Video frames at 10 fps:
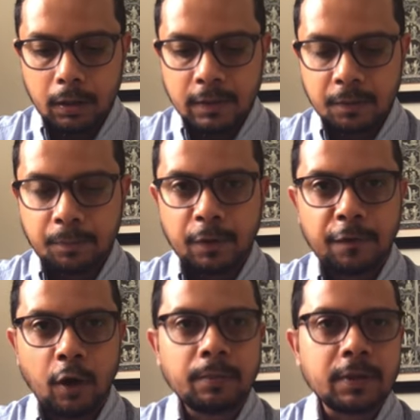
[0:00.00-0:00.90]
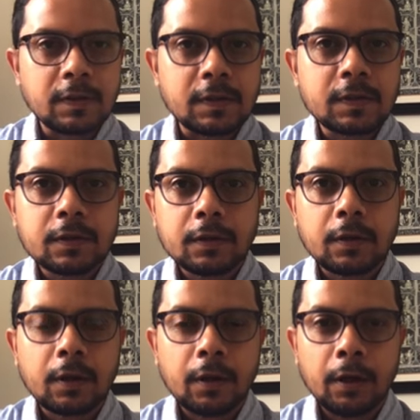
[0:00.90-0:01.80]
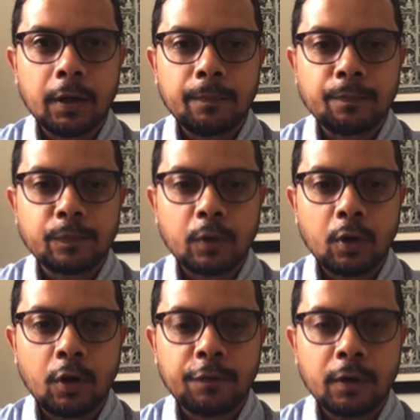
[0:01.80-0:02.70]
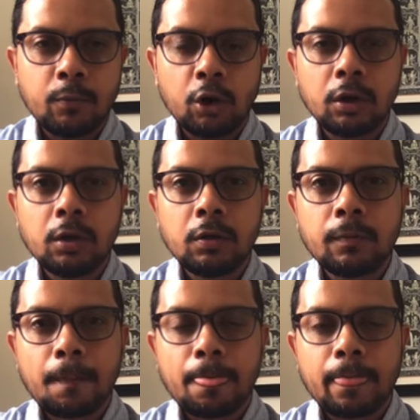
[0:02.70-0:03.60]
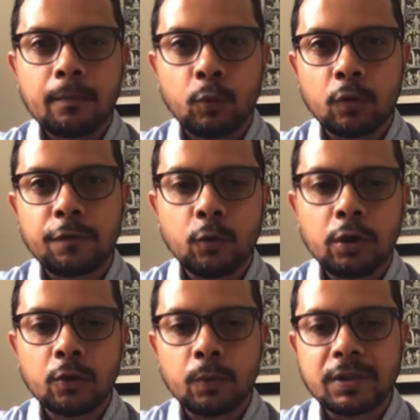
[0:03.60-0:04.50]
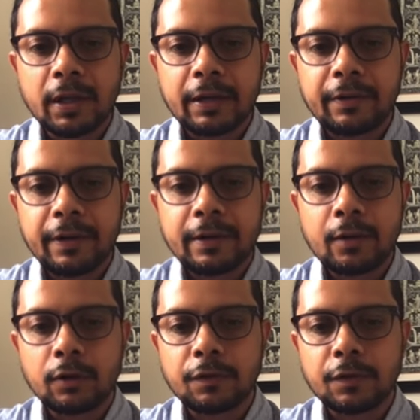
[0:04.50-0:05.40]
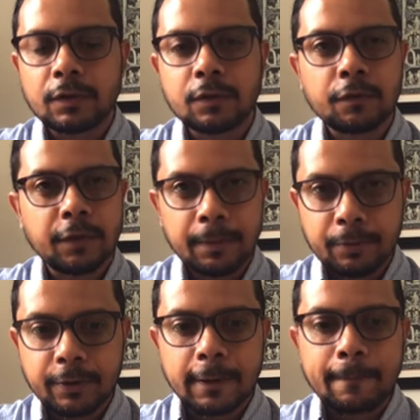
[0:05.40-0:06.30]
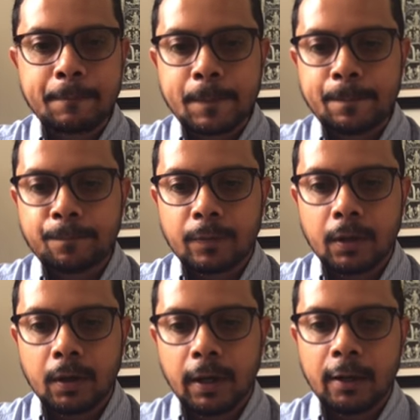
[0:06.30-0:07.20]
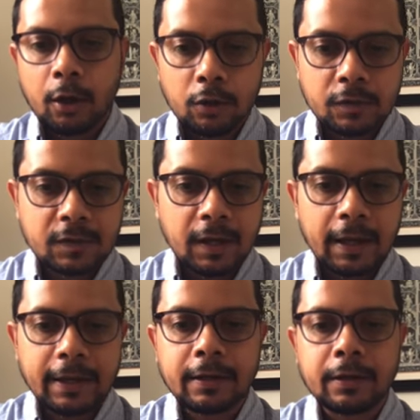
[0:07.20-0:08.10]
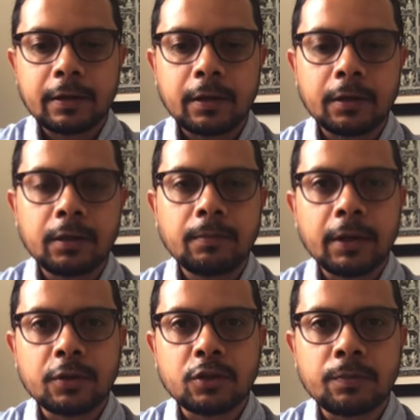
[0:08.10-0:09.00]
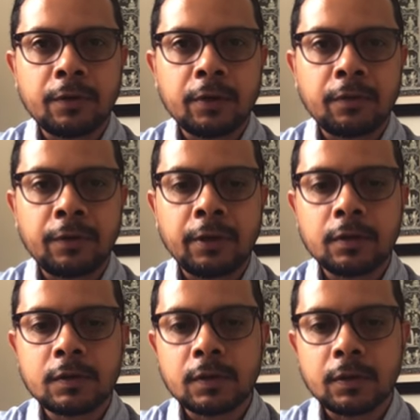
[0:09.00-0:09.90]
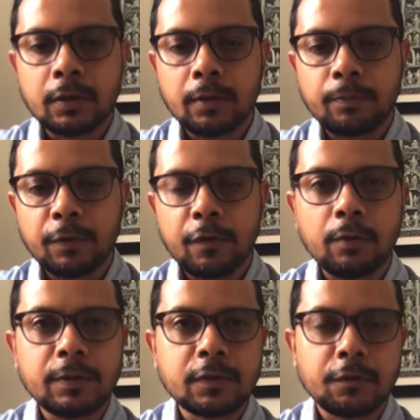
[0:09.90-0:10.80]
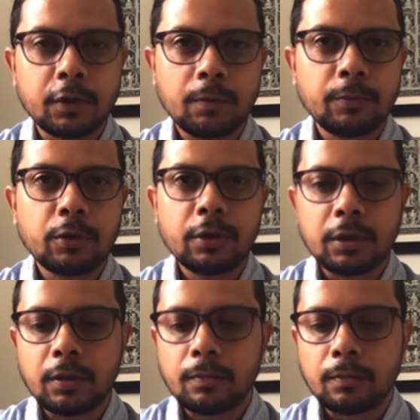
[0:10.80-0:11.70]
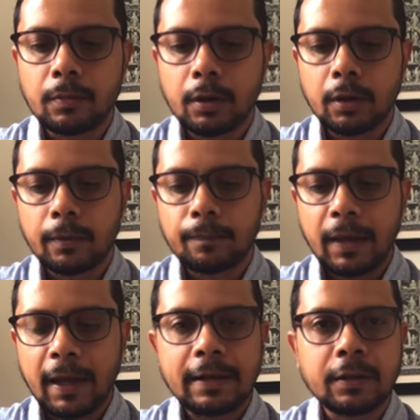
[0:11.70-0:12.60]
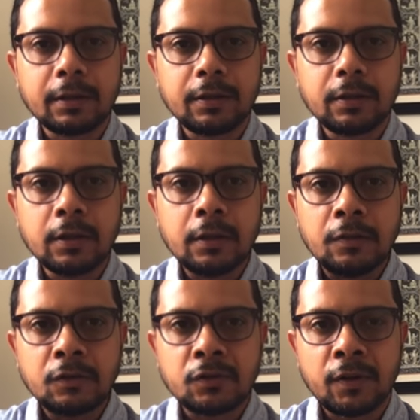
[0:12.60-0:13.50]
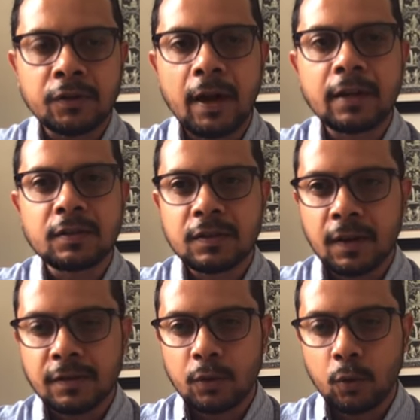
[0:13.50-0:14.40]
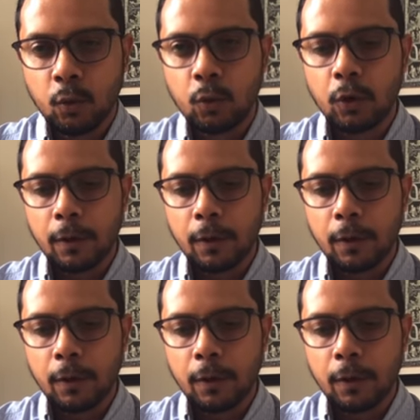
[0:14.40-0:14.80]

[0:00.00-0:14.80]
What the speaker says: performance of a model portfolio which I created on the 1st of April alongside the mentorship traders performance of the community and the strategies as a whole.